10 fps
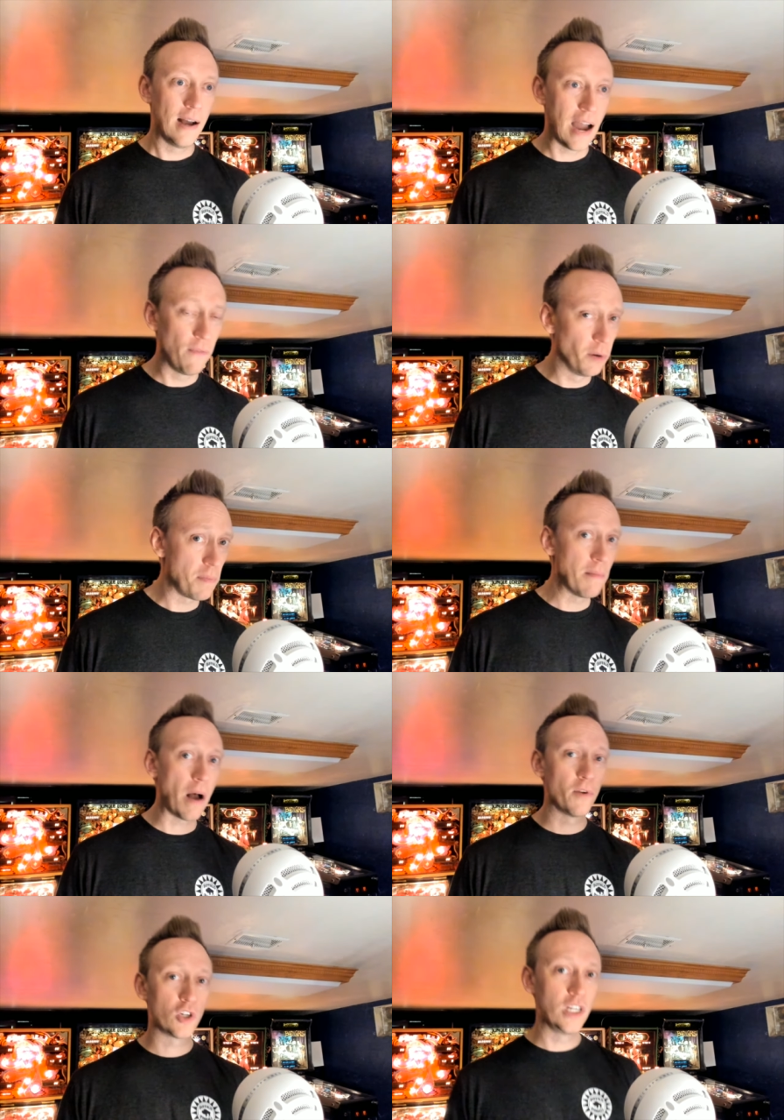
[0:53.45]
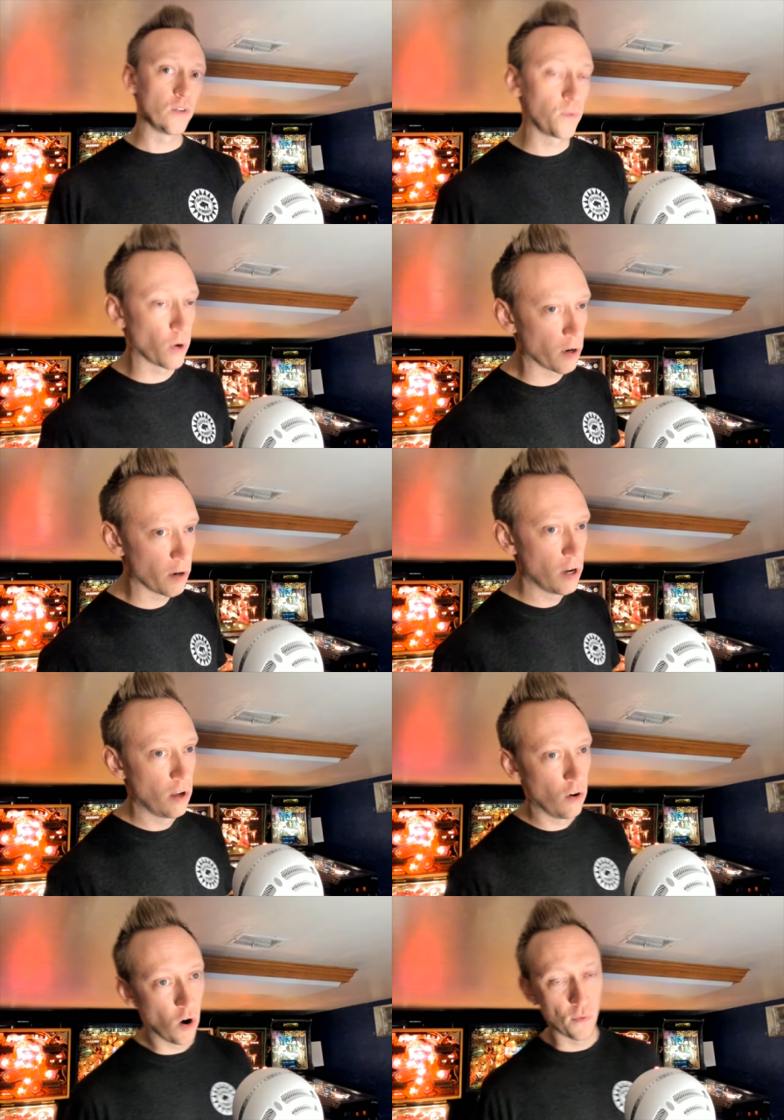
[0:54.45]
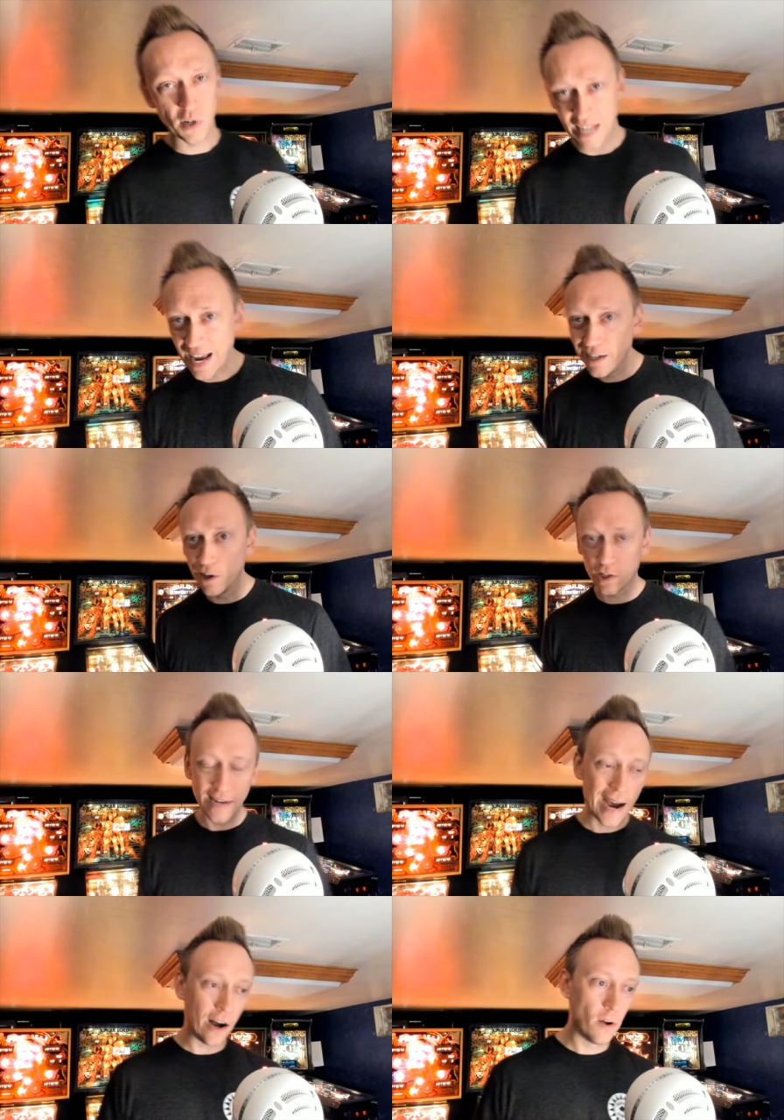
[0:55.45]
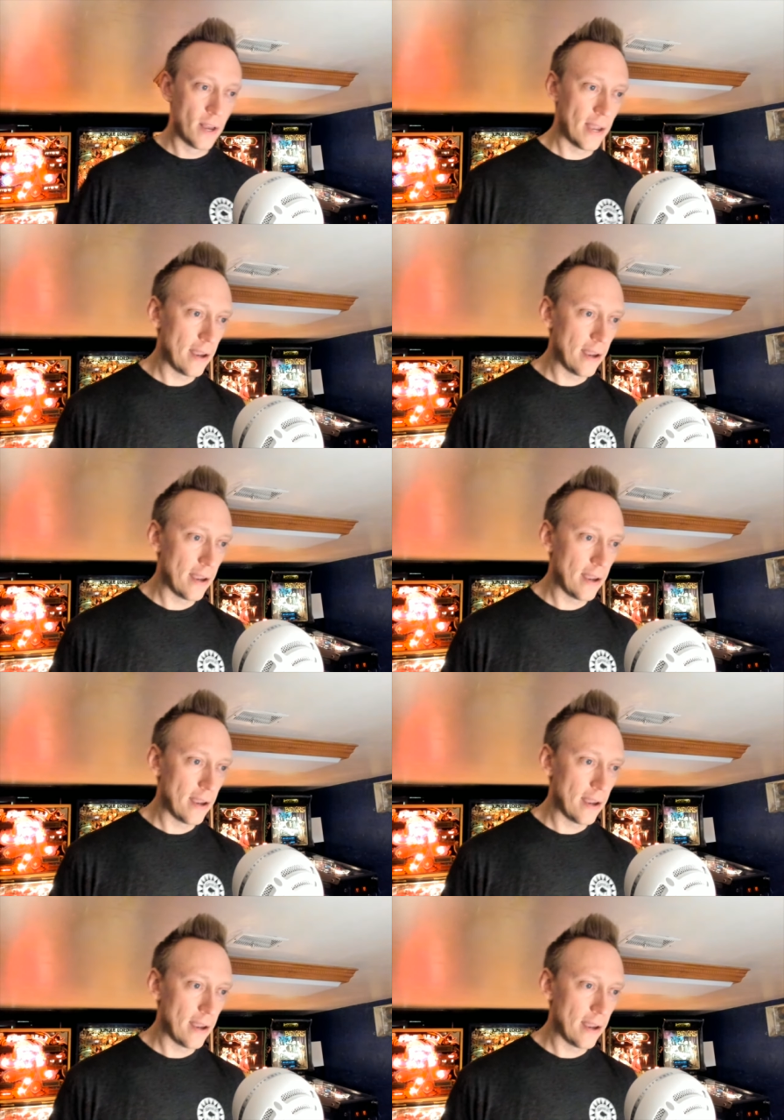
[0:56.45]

I've owned pinball machines for over 10 years now,